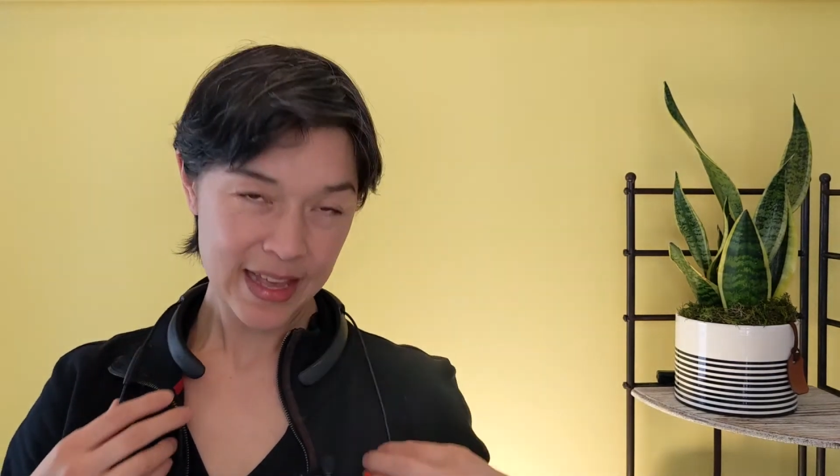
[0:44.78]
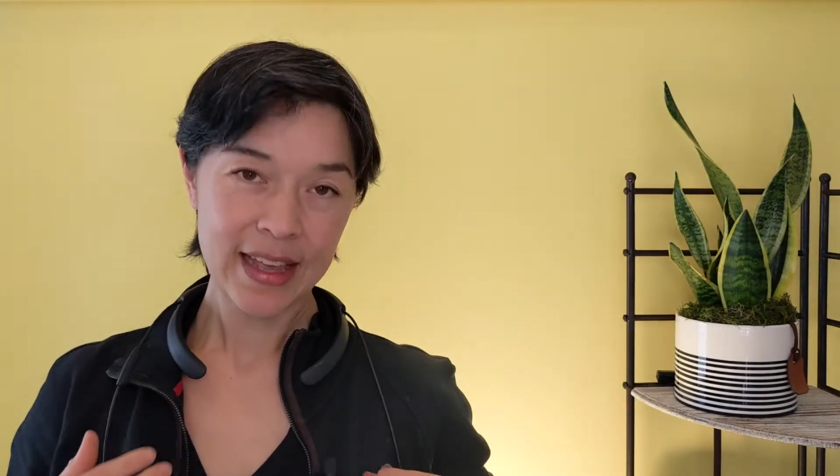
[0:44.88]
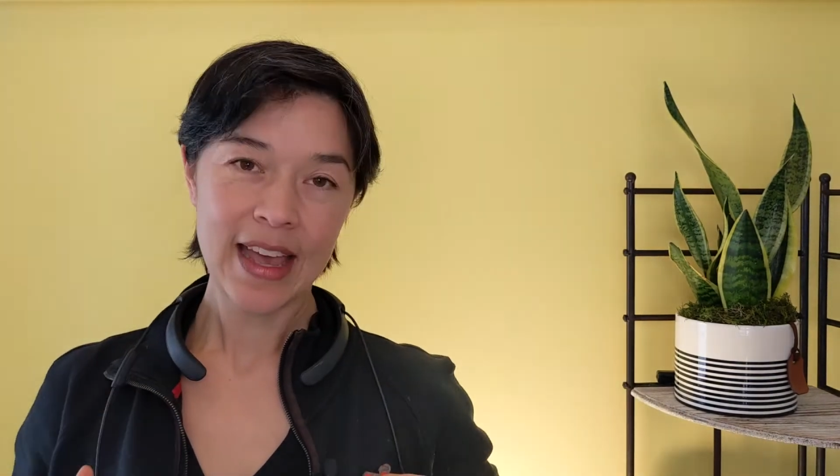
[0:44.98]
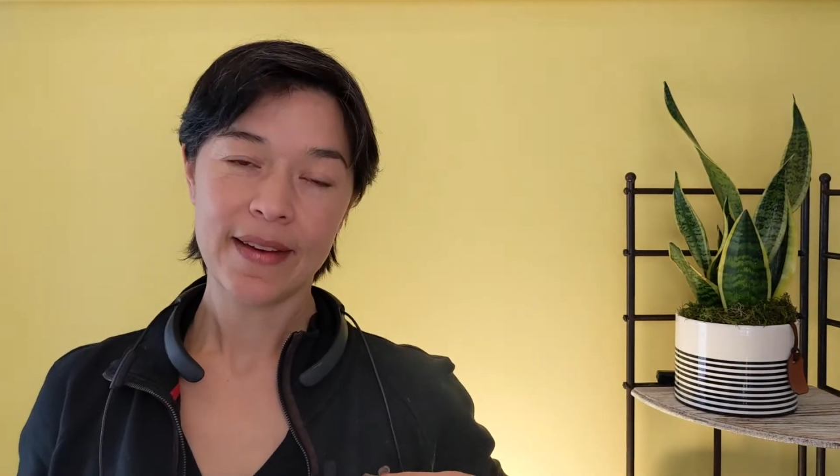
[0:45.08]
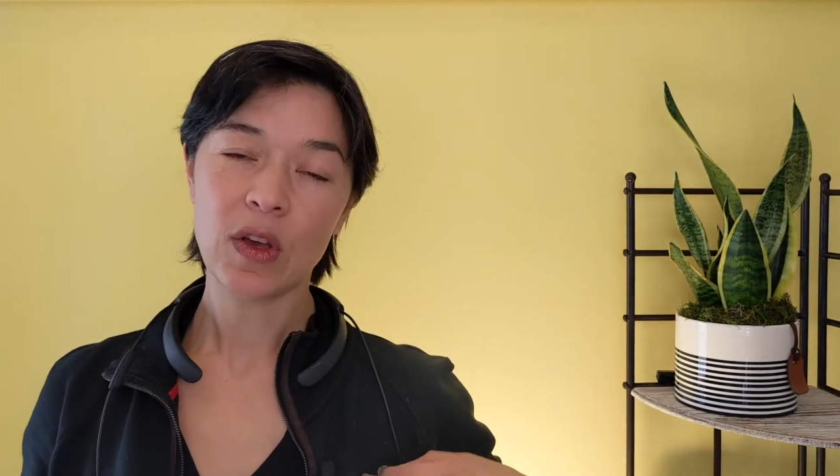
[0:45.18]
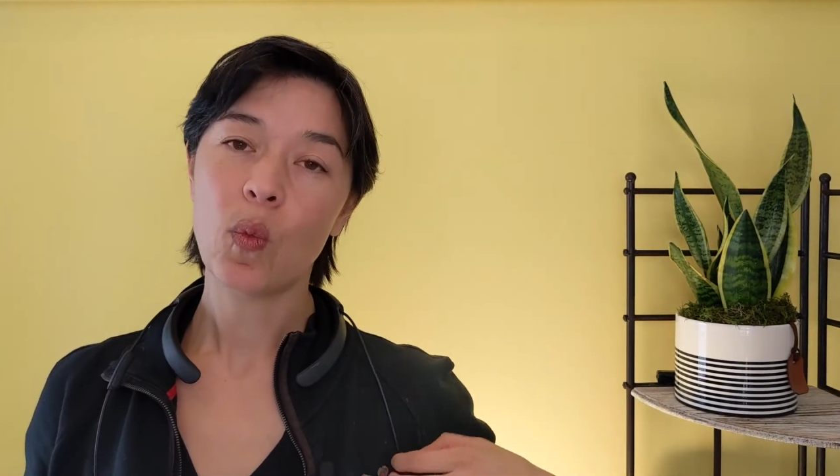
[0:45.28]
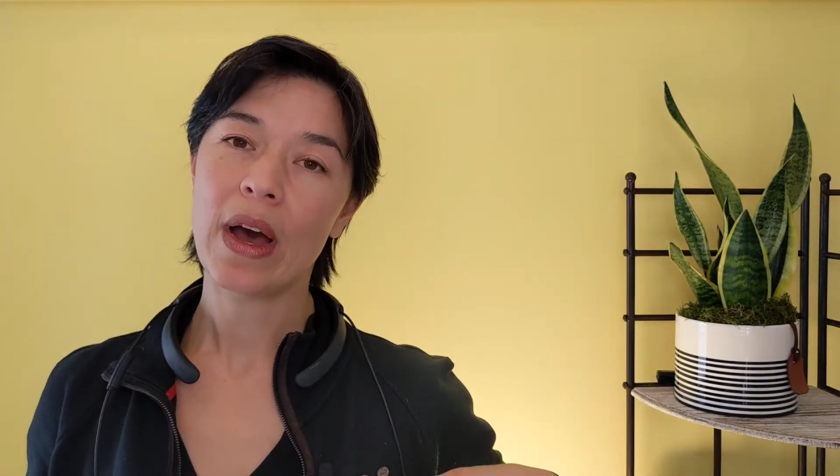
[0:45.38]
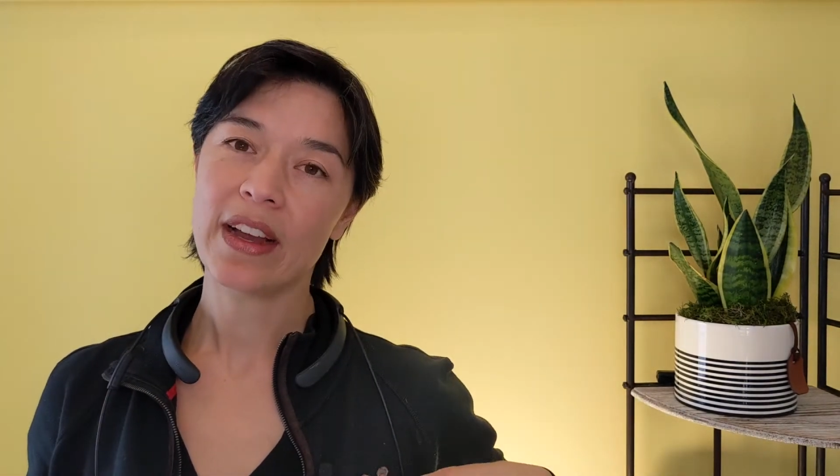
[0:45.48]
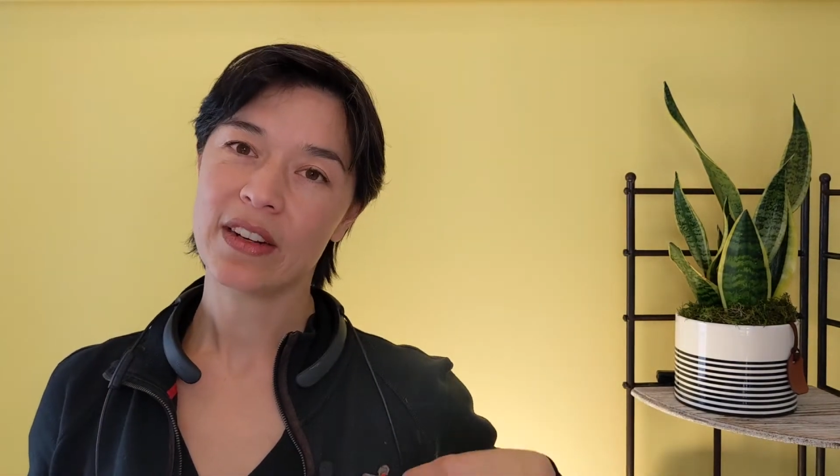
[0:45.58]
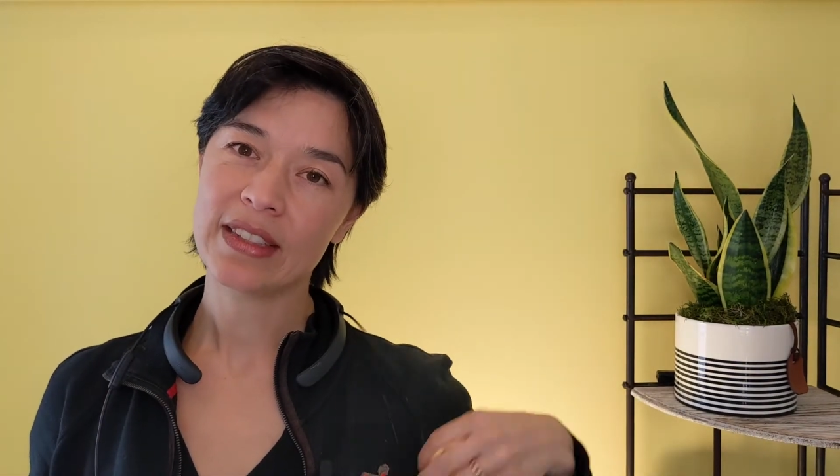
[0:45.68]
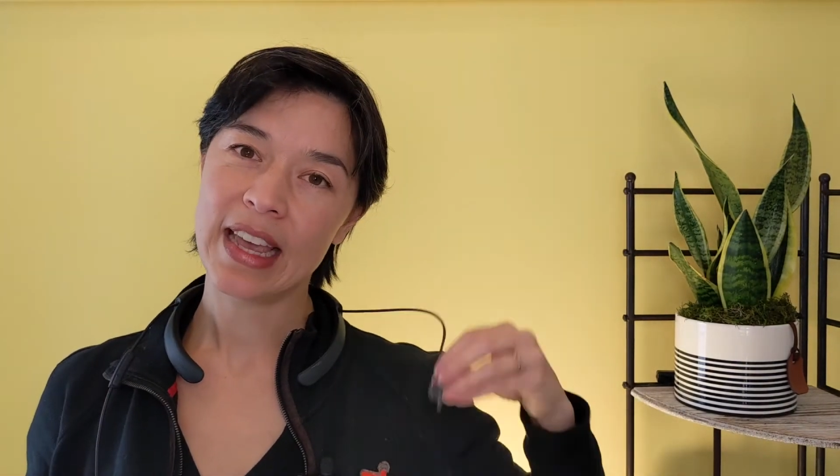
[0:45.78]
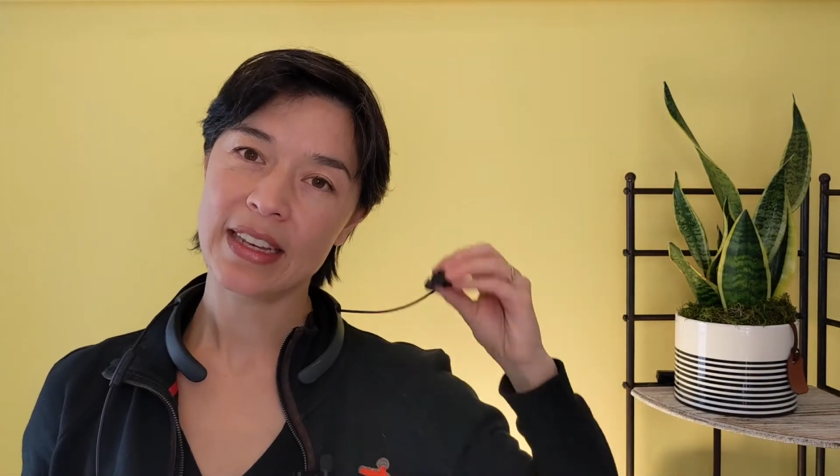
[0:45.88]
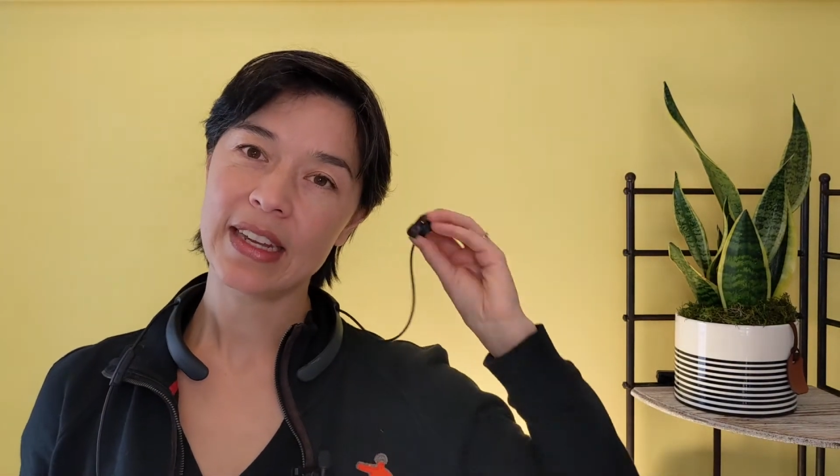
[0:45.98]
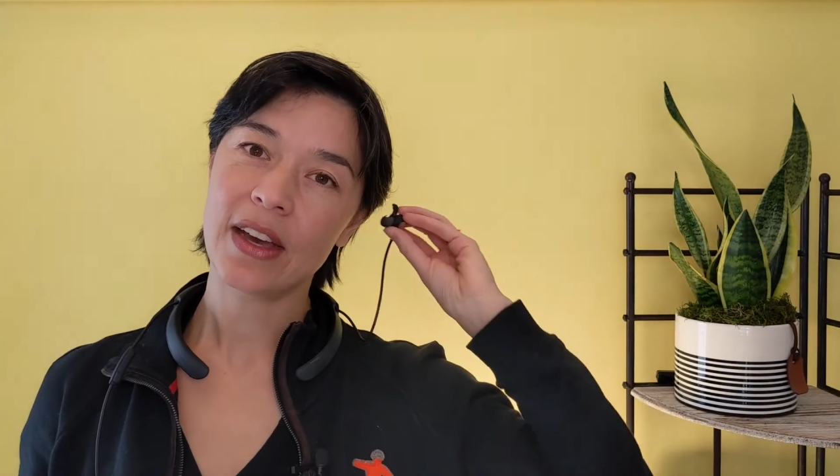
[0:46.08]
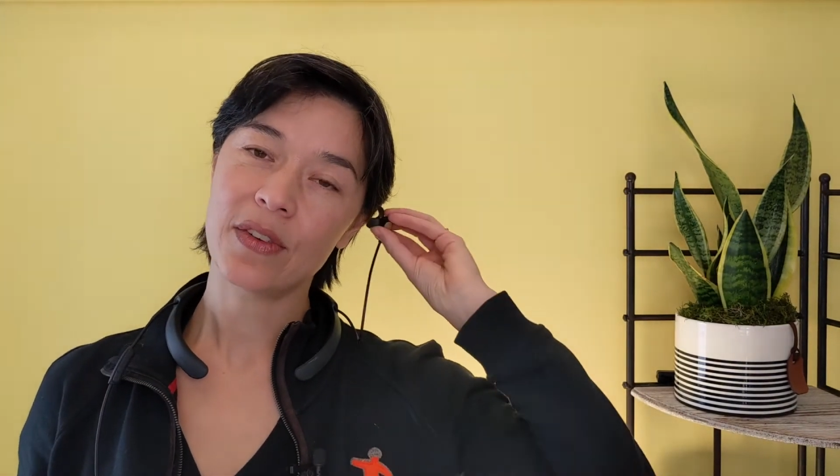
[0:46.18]
having wires hang
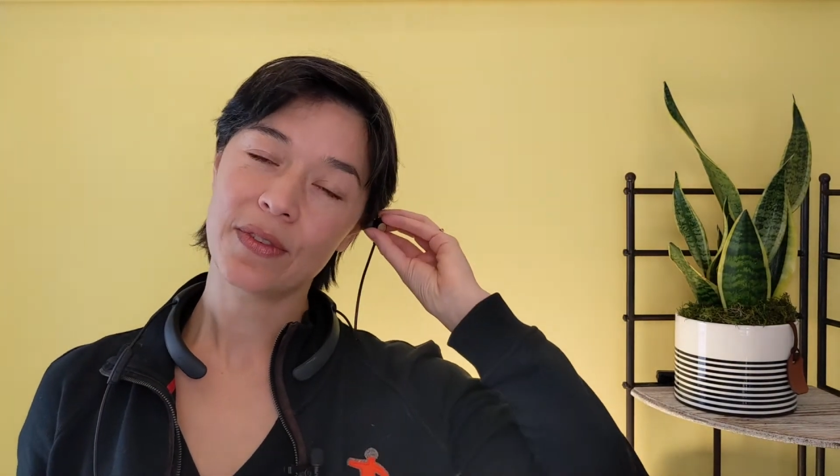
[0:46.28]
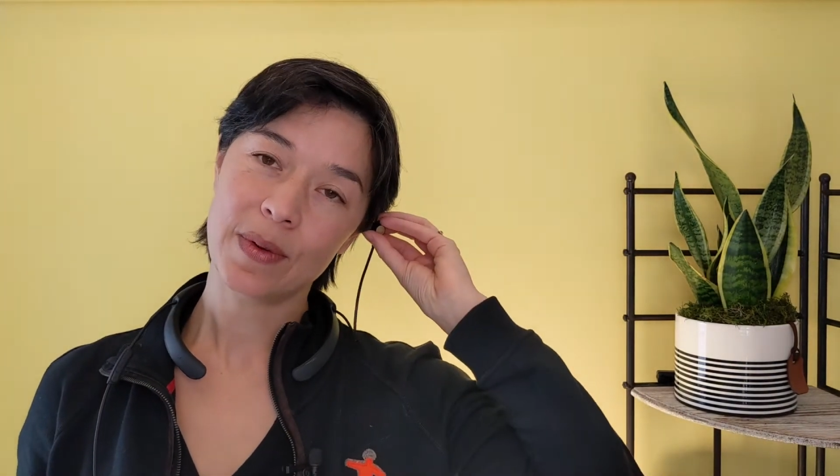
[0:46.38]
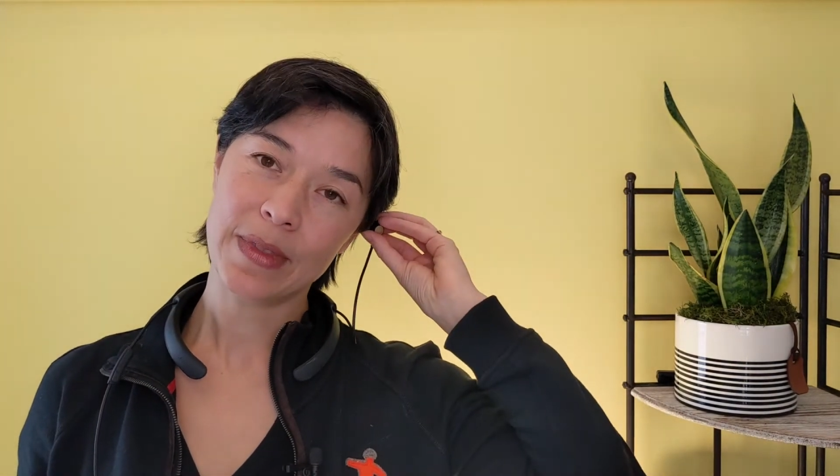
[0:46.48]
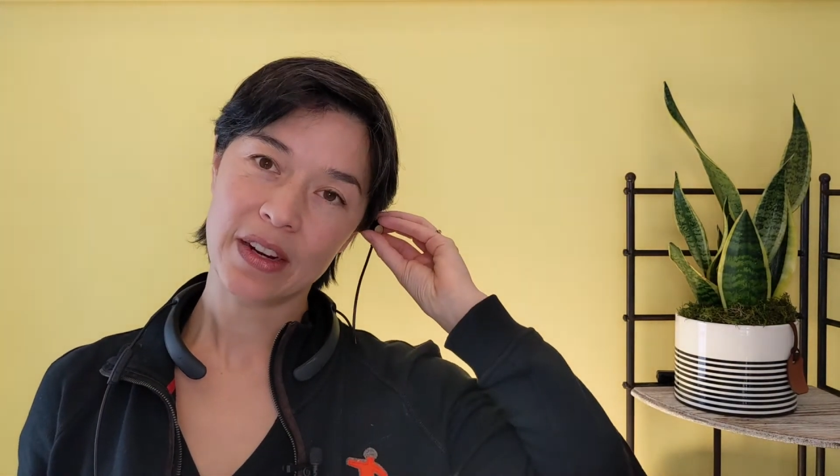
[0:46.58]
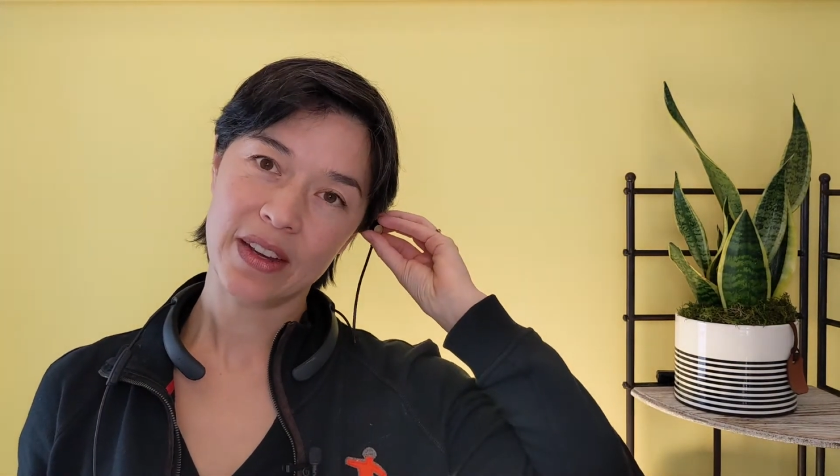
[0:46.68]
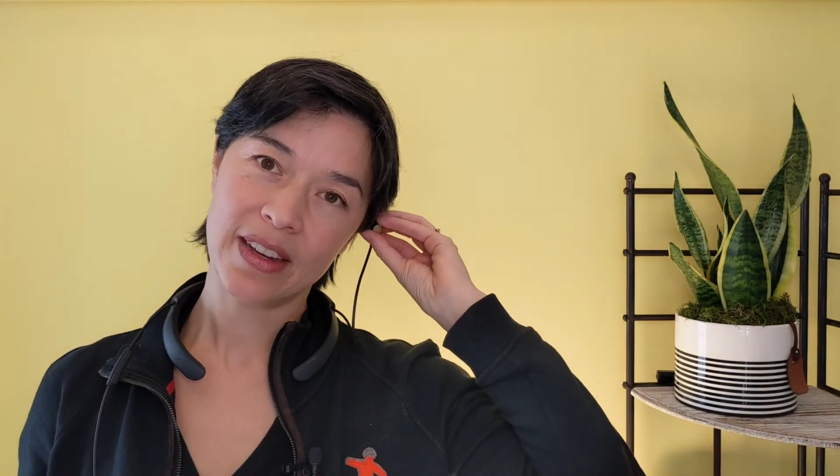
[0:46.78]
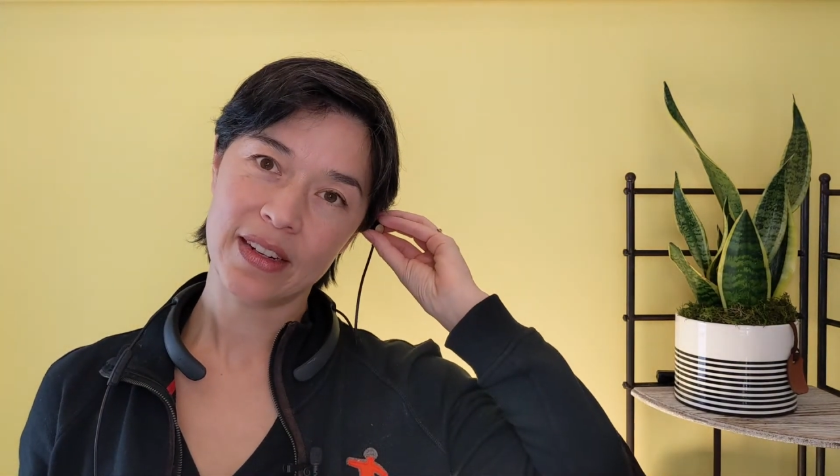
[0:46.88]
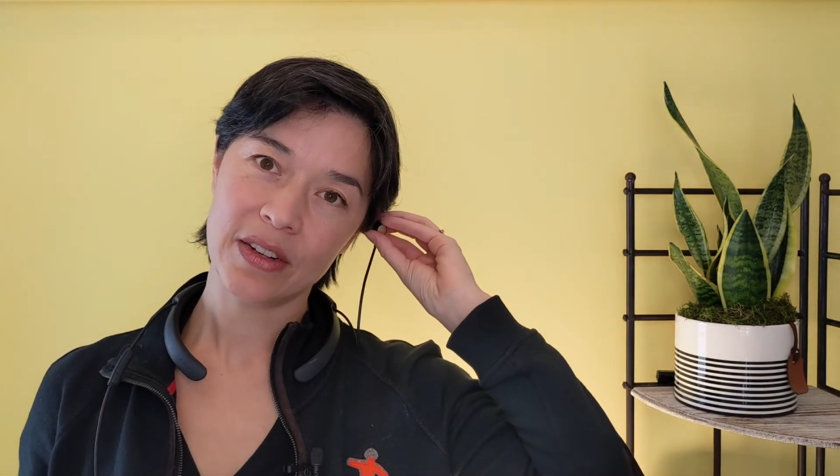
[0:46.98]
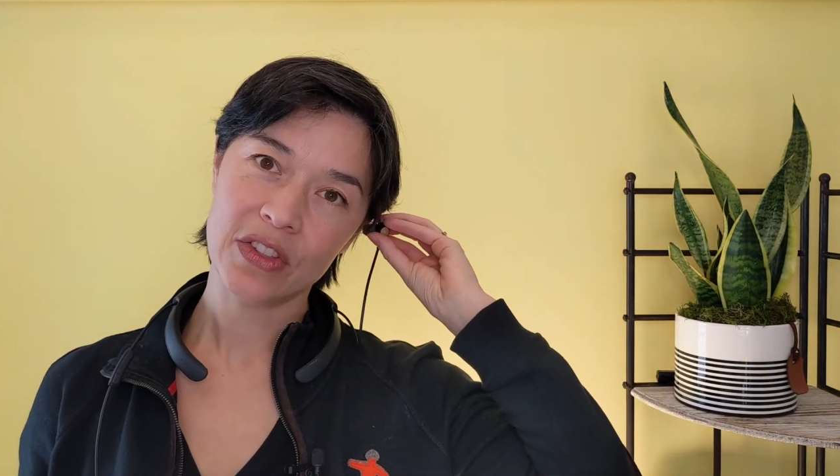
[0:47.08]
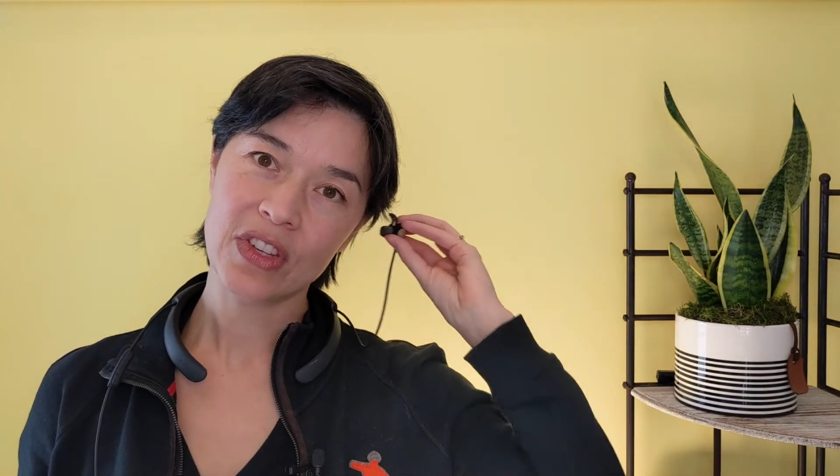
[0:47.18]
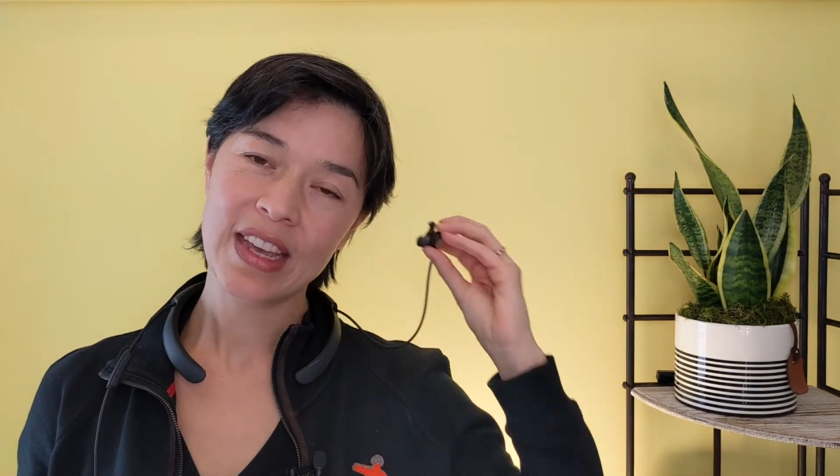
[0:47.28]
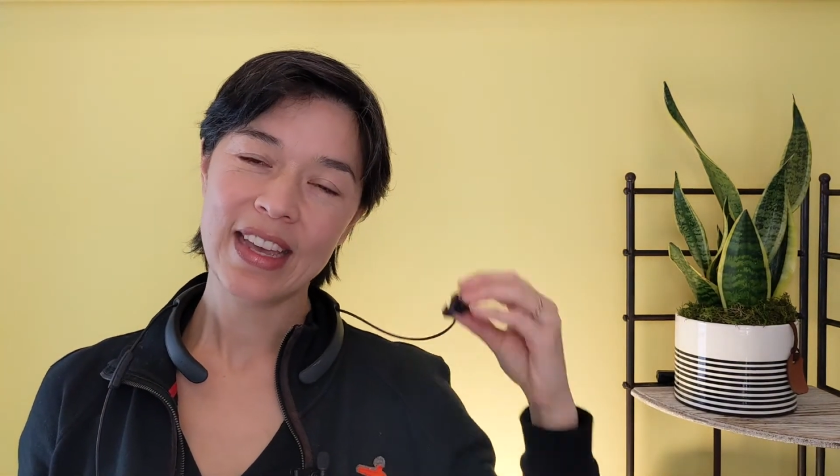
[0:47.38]
down from their ears.